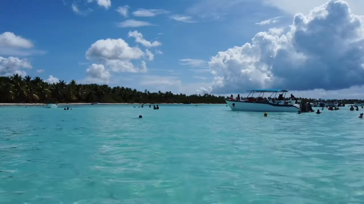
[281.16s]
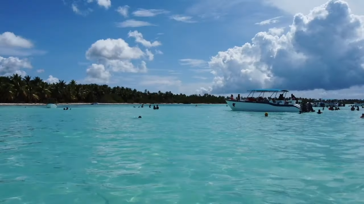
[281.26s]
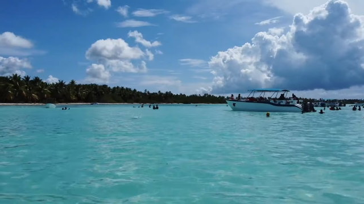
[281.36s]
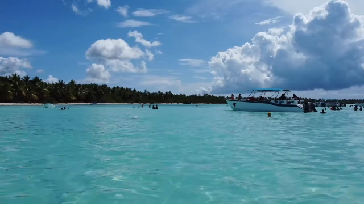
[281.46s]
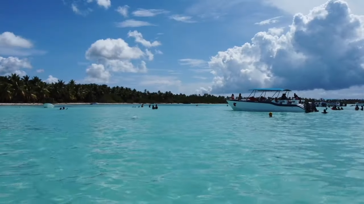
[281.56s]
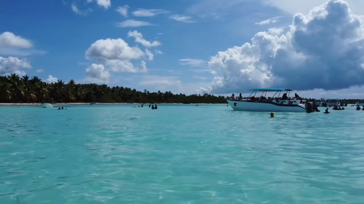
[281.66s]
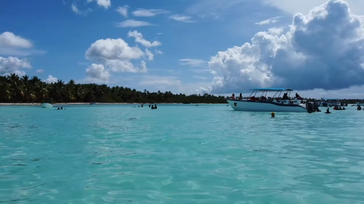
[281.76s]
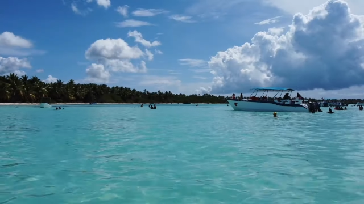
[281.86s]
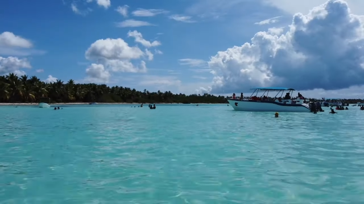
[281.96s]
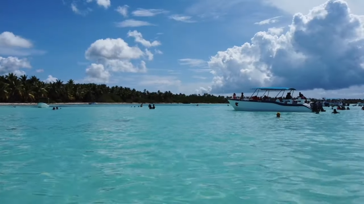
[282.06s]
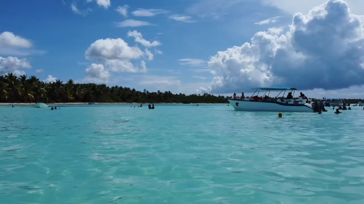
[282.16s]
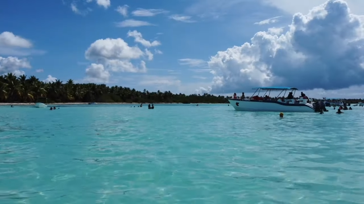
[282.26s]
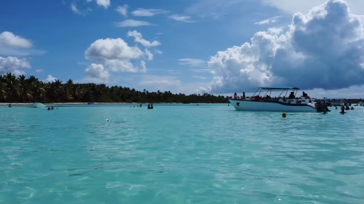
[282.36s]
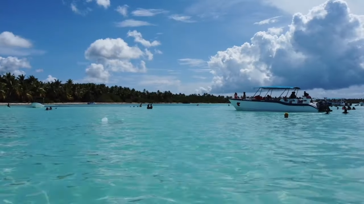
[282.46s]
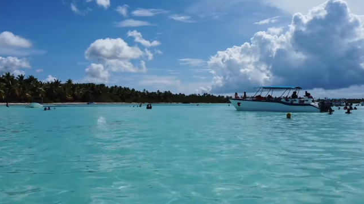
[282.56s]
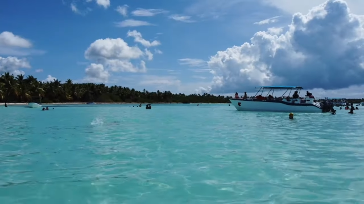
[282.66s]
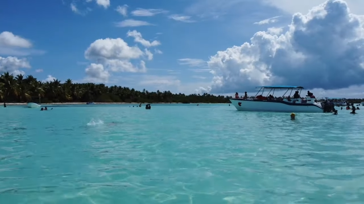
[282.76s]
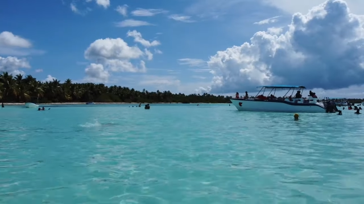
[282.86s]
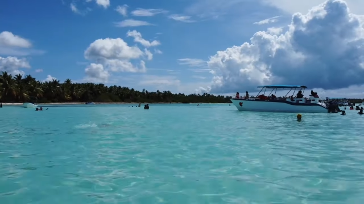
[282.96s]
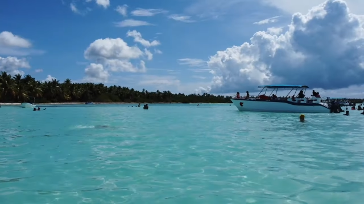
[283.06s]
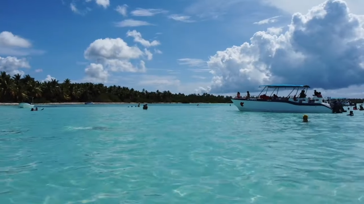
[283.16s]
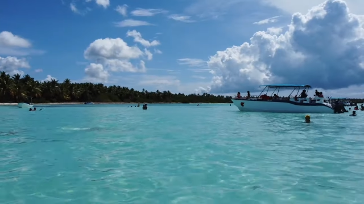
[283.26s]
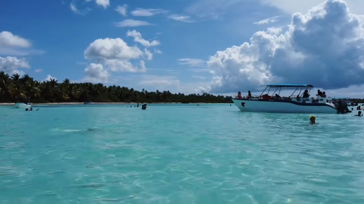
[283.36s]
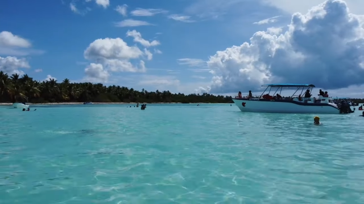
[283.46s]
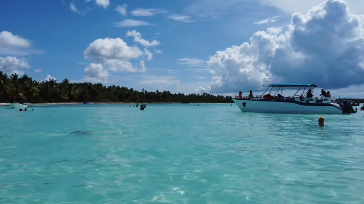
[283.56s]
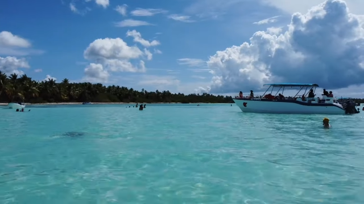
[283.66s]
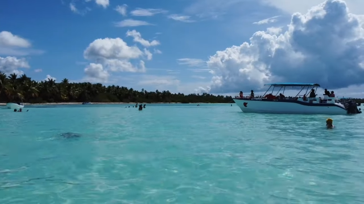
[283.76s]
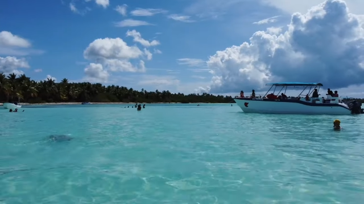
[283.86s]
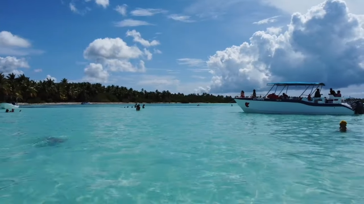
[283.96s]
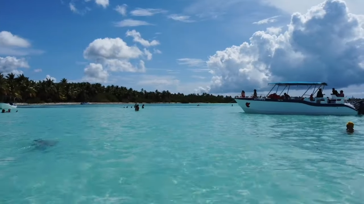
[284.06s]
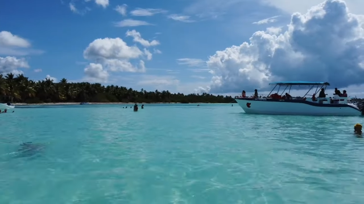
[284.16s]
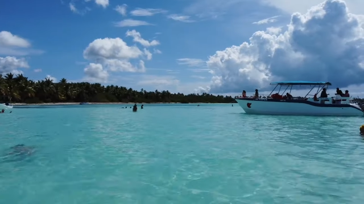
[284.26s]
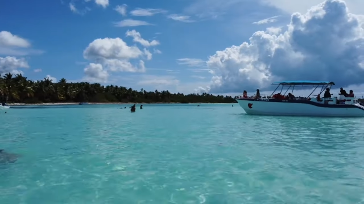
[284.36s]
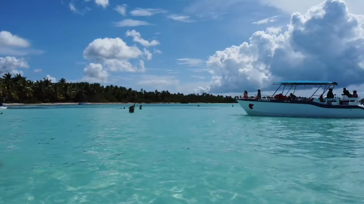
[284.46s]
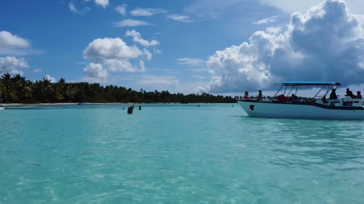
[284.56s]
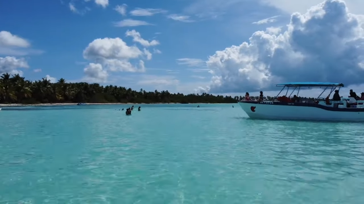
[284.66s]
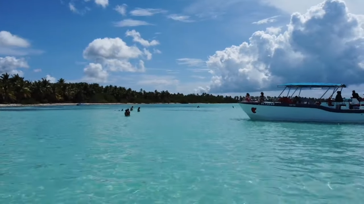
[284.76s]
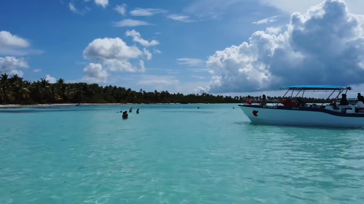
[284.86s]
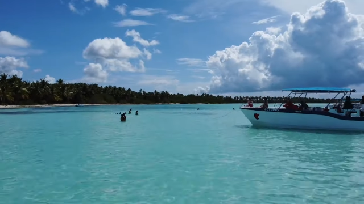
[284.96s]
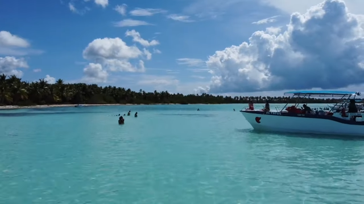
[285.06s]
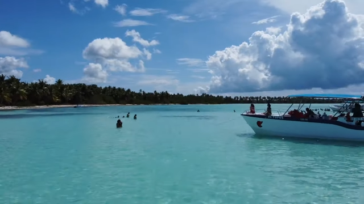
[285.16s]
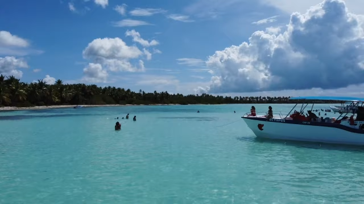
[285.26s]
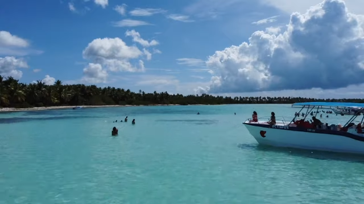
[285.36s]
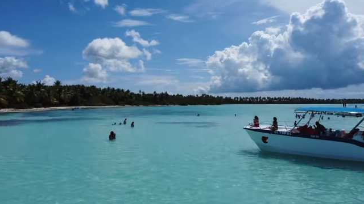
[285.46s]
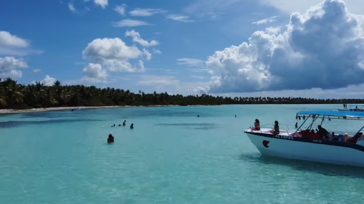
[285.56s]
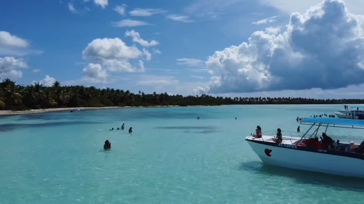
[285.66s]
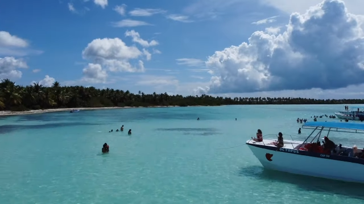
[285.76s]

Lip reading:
(no speaker visible)